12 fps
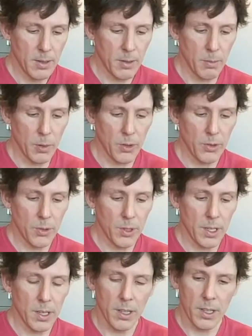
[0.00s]
the bolt through
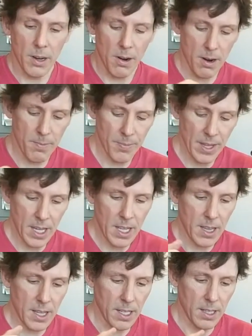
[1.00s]
the arm,
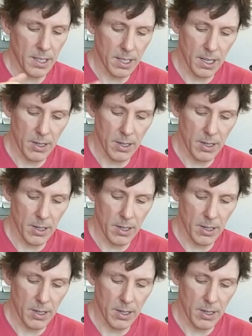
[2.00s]
then the